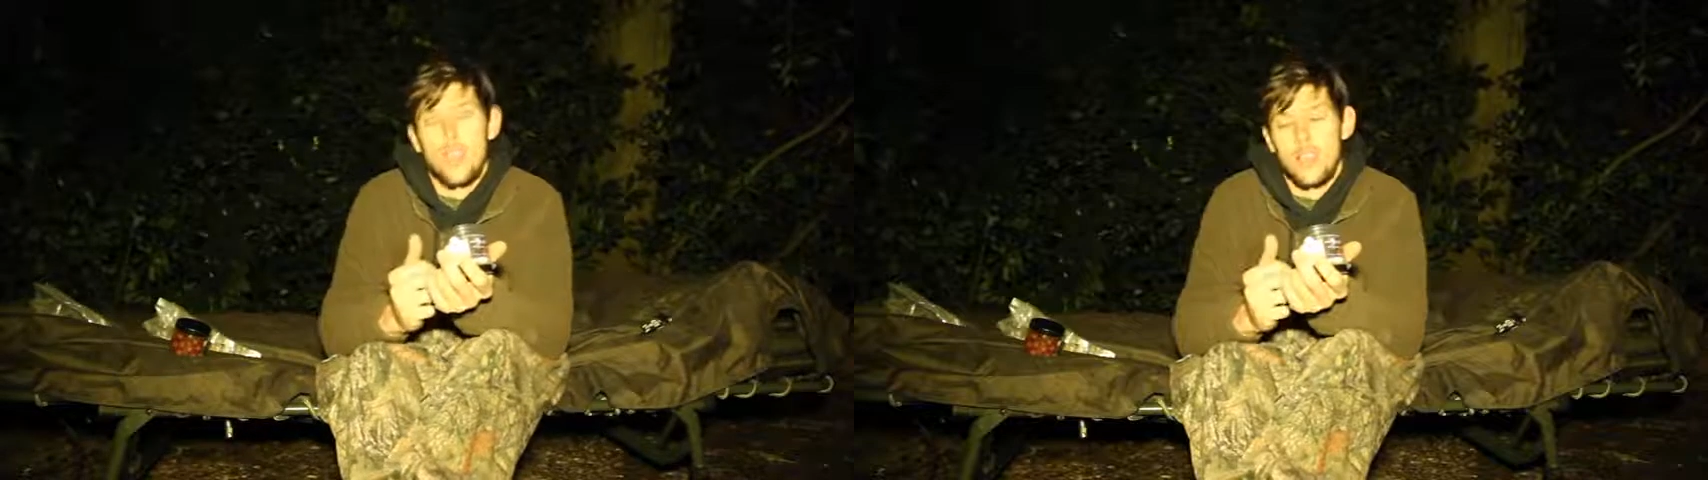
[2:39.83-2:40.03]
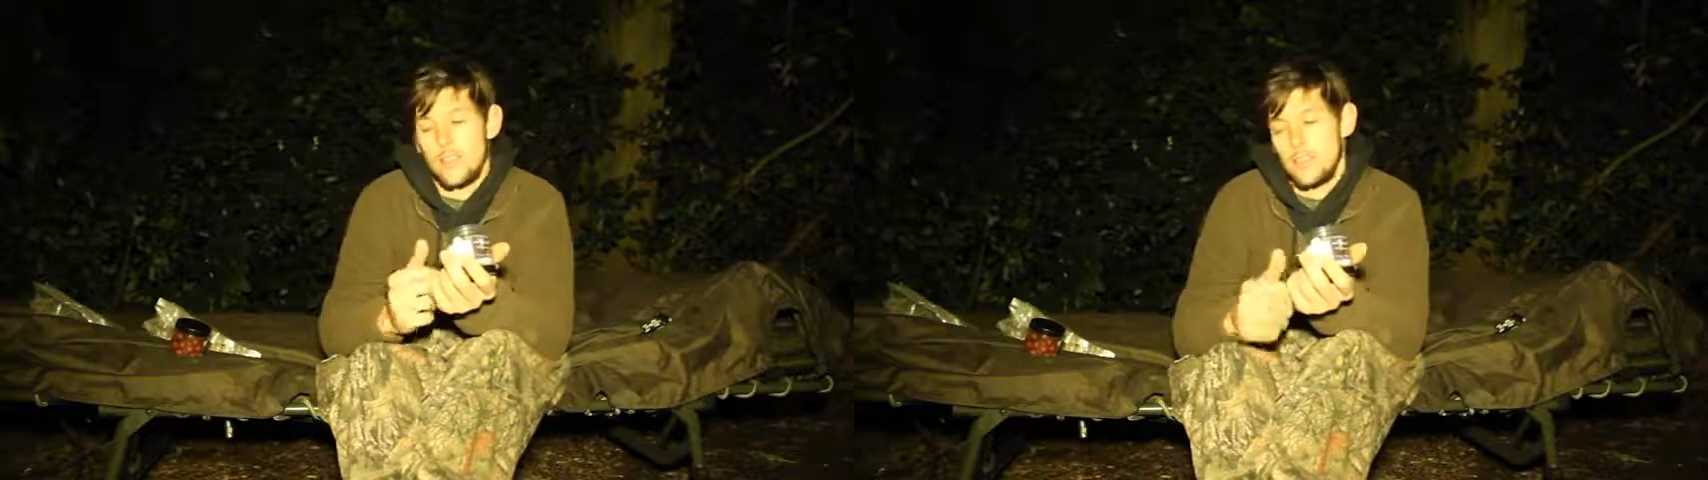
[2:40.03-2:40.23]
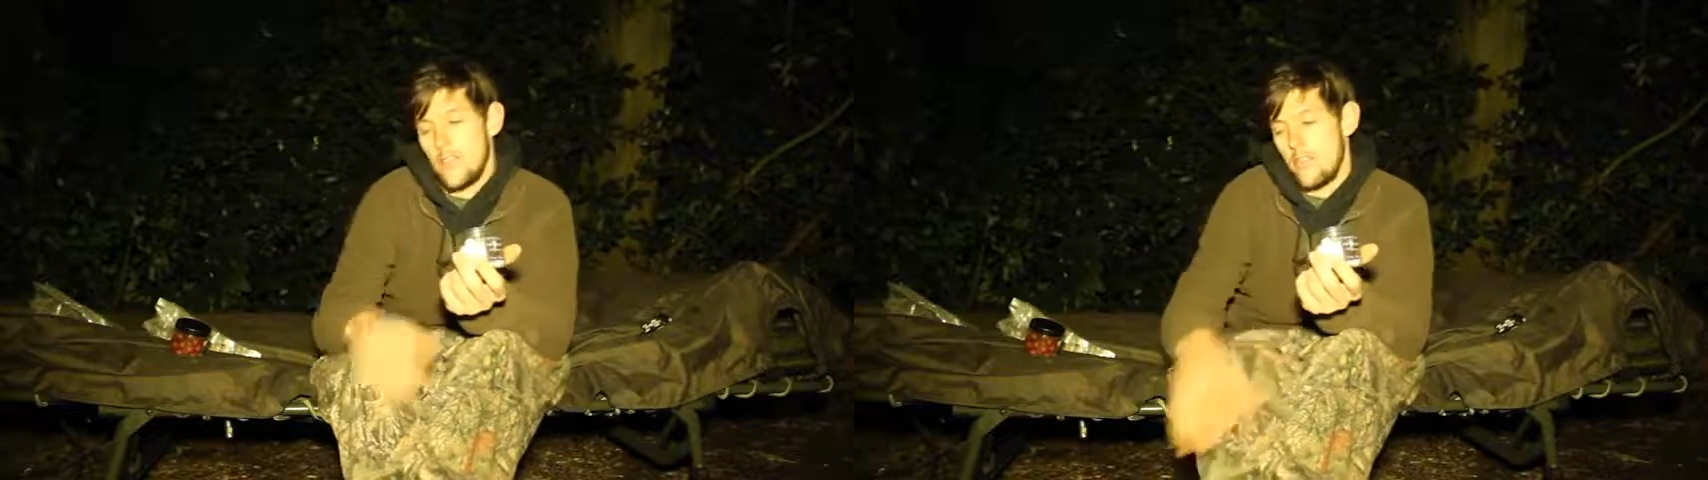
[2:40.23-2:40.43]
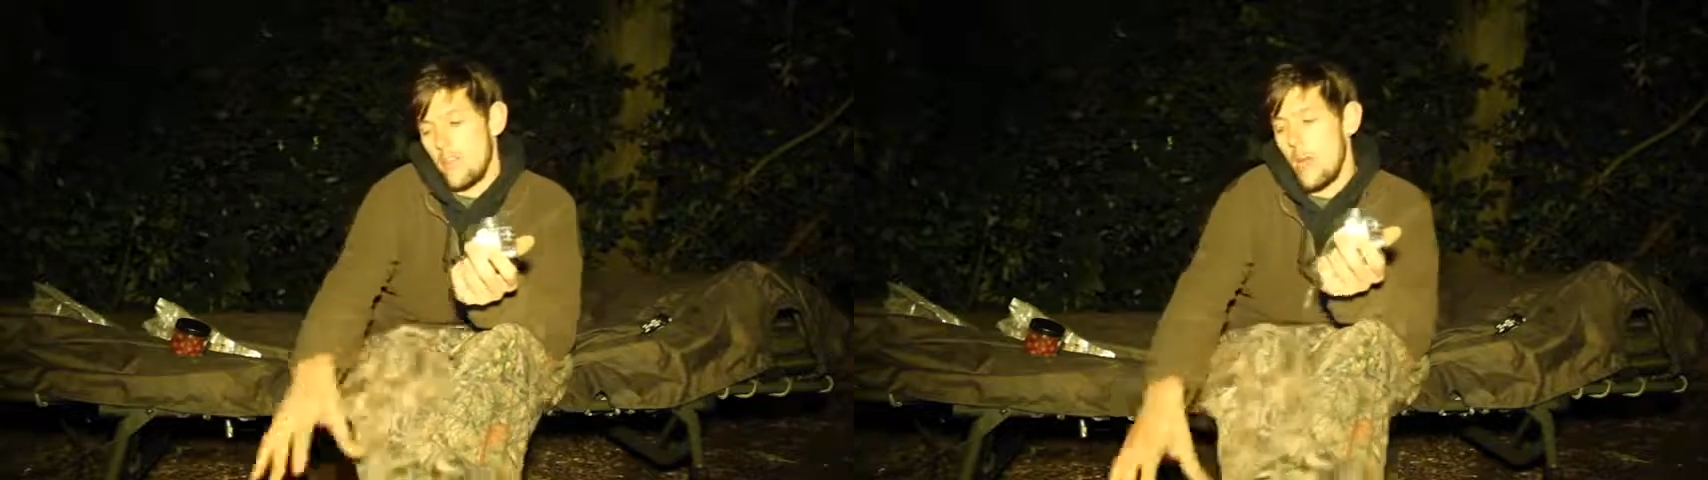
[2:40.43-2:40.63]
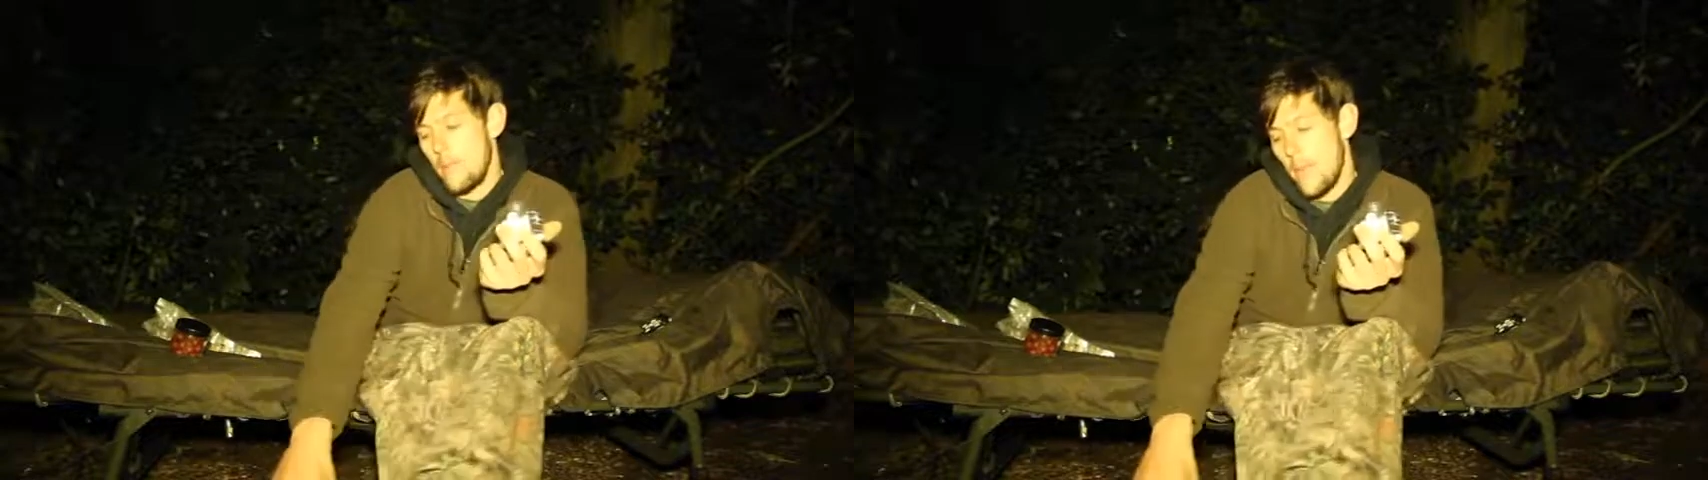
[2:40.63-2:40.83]
and
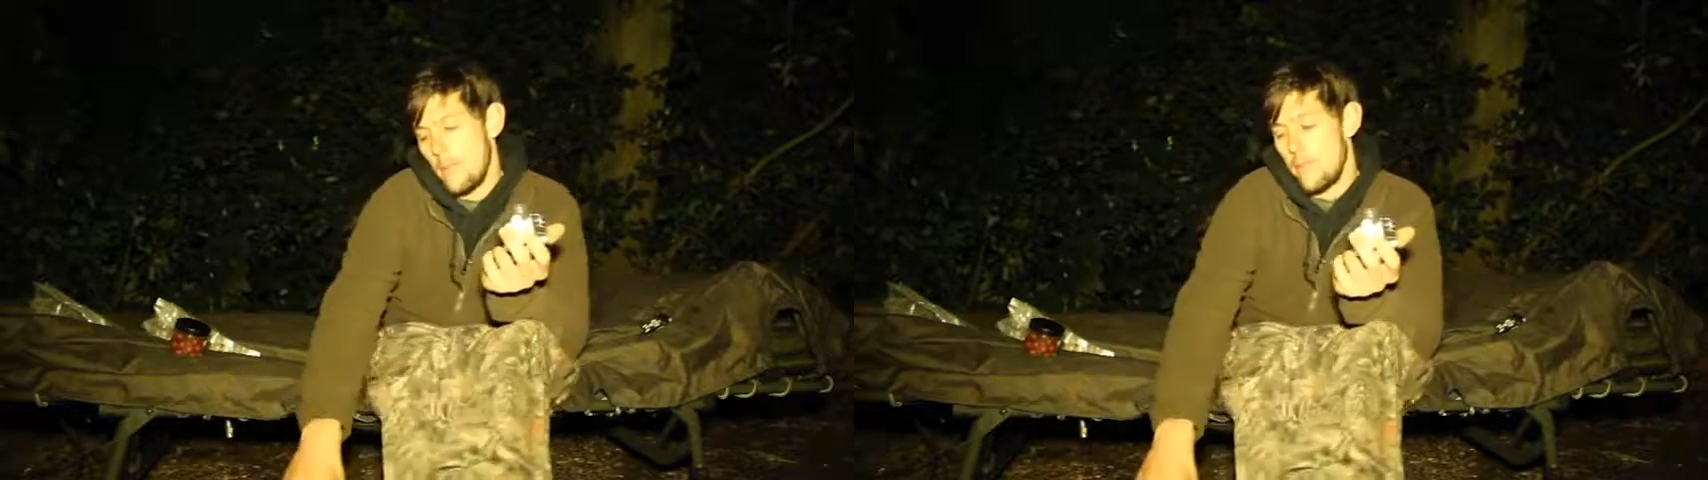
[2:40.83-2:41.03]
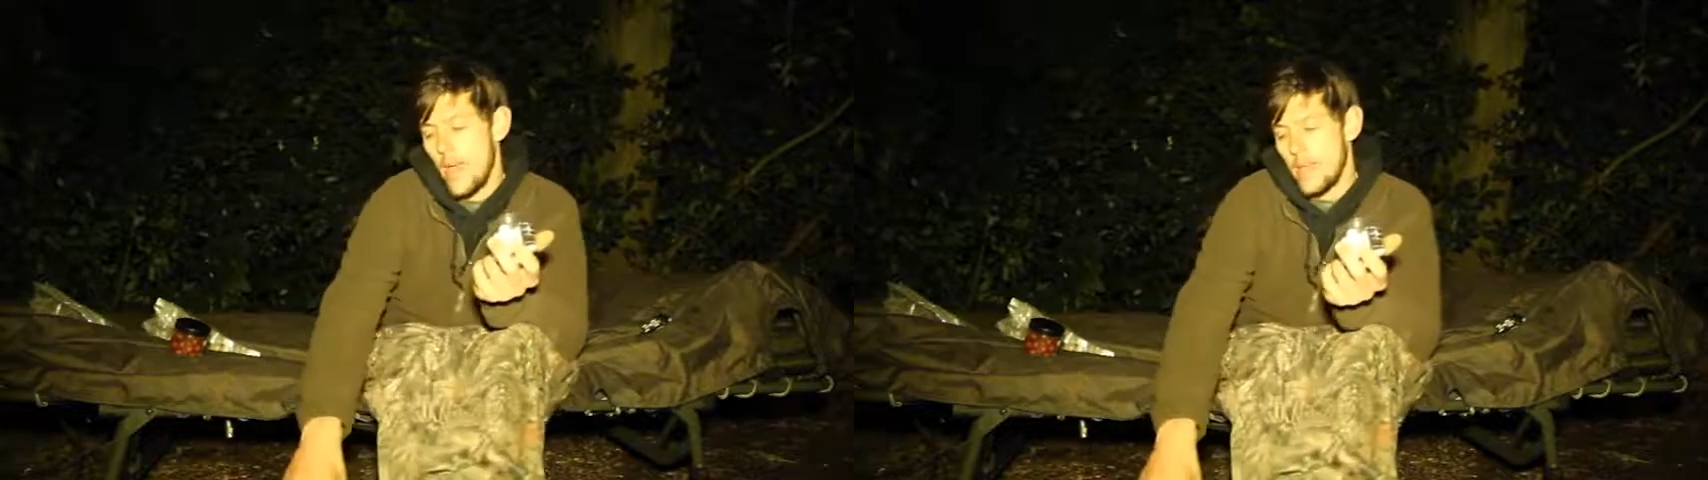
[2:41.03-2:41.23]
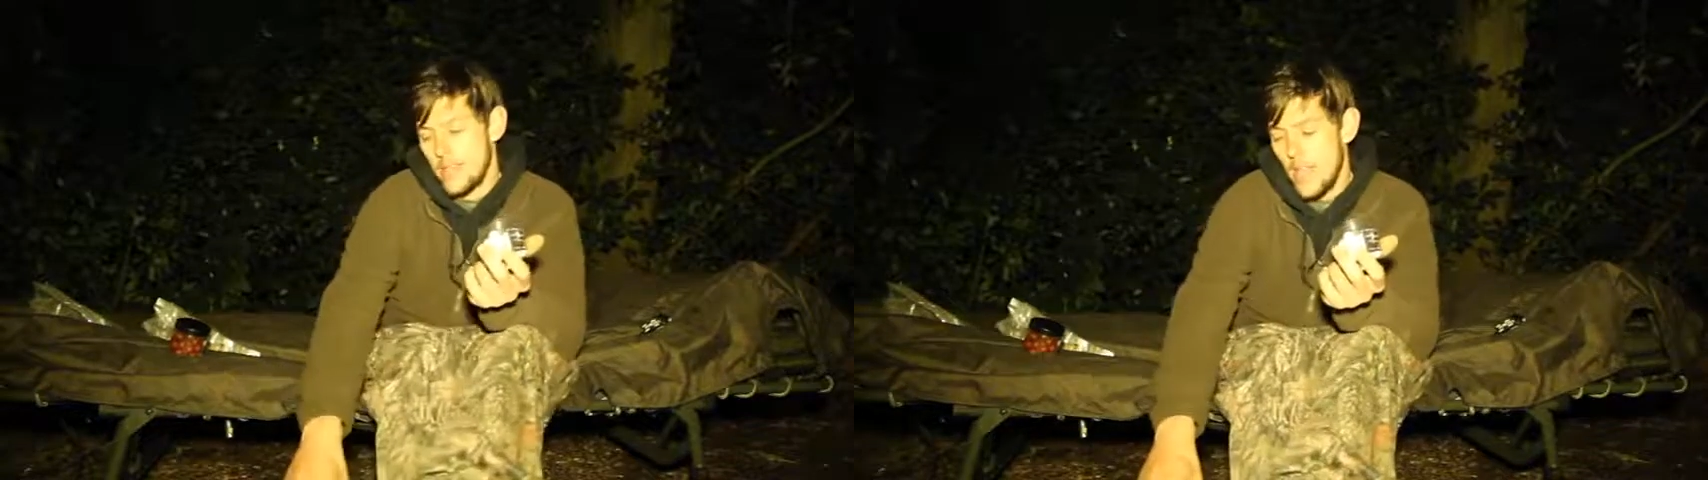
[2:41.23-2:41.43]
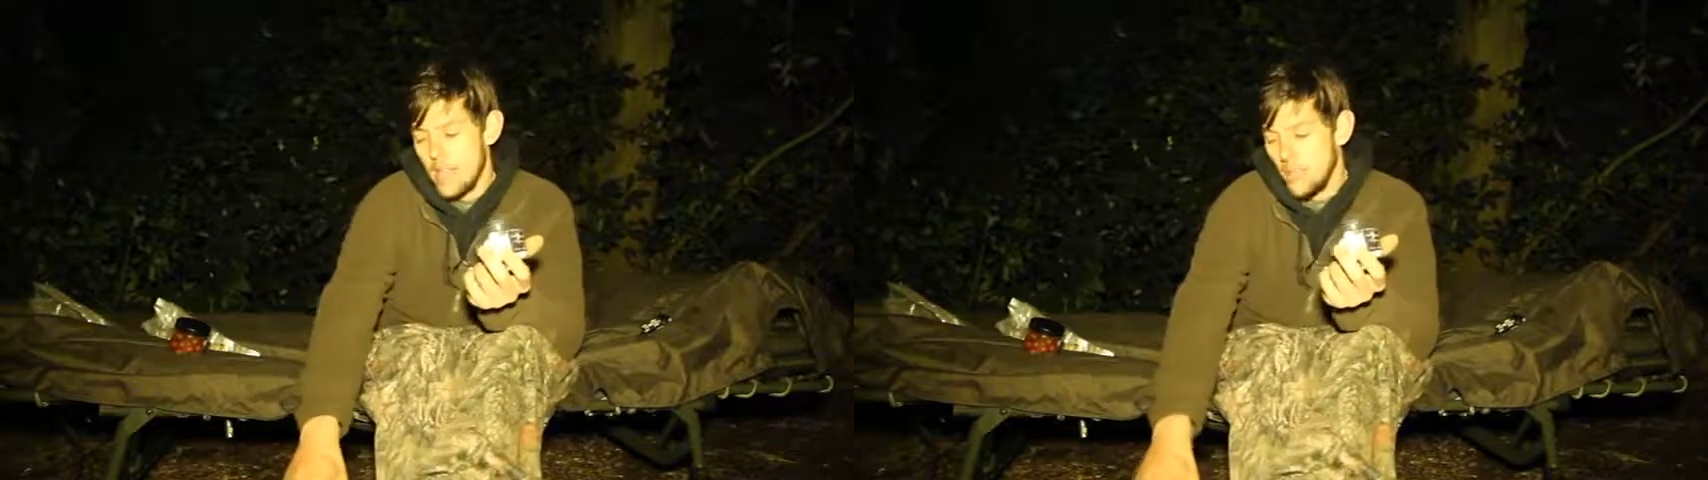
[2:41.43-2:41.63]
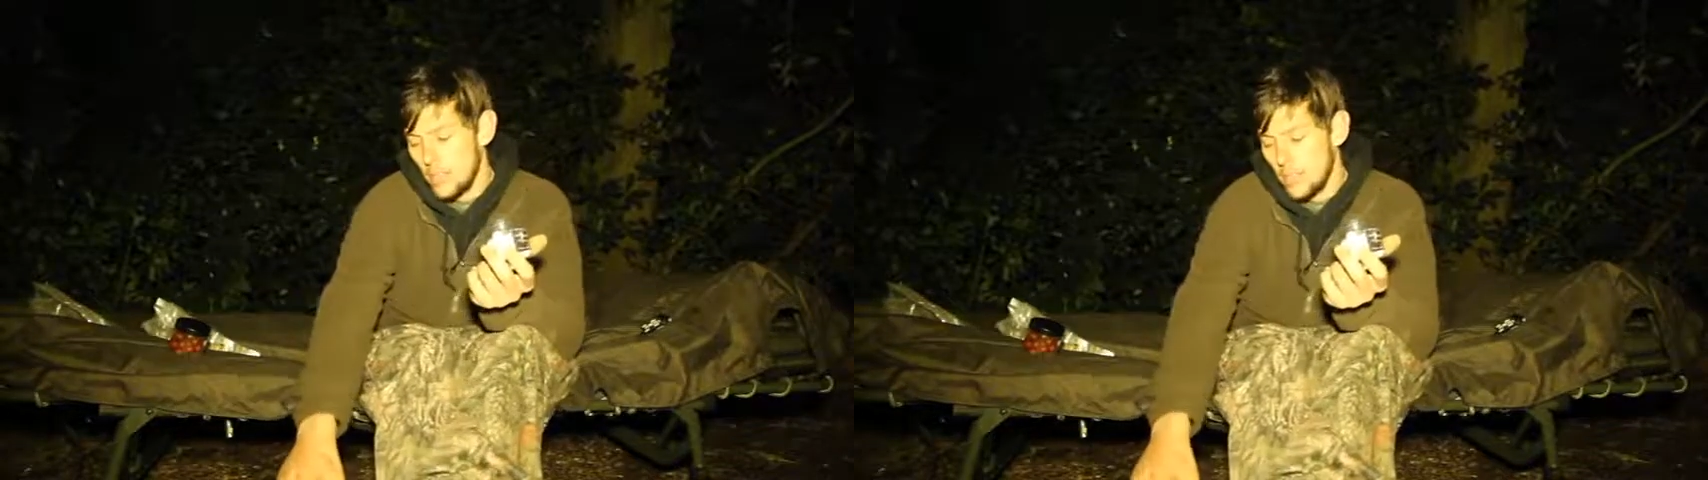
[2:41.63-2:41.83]
I've got a bit of bait
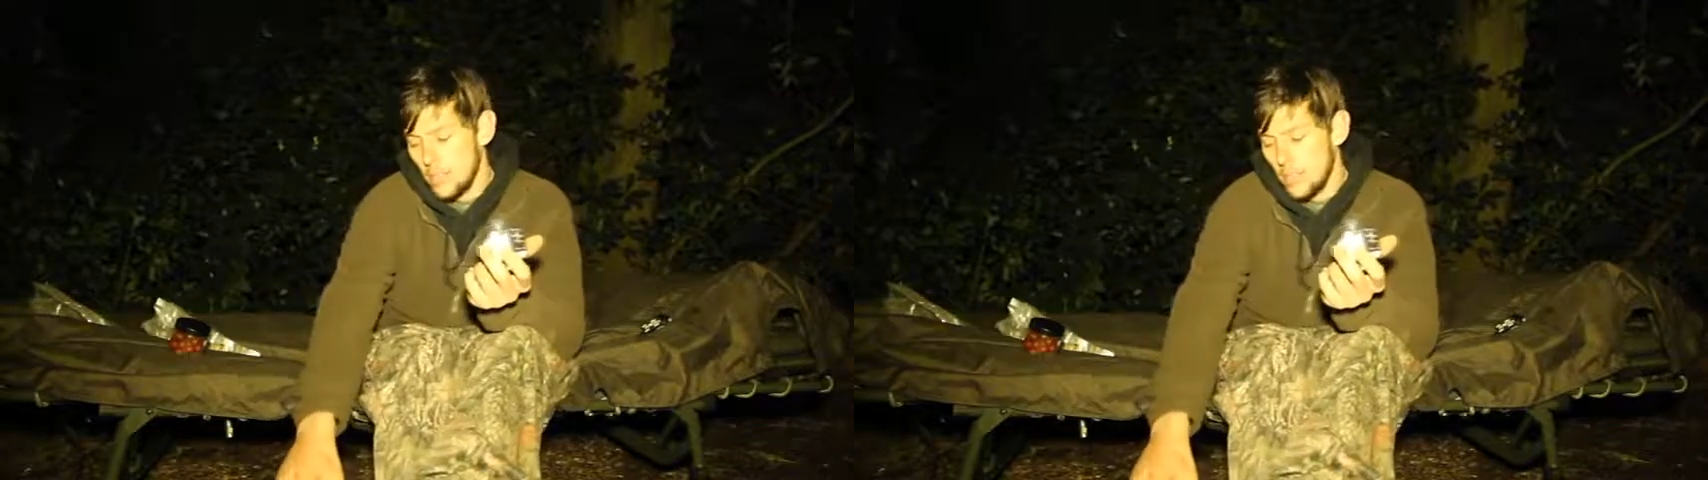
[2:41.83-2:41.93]
down,